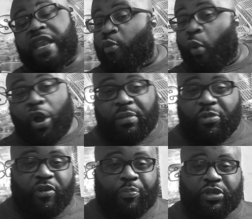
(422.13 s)
didn't want them
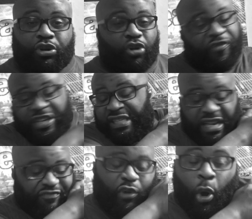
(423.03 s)
to rip his shirt off.
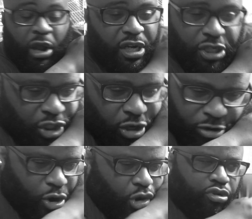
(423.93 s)
He hugging his
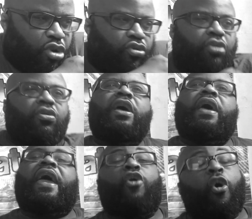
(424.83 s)
shirt. No. And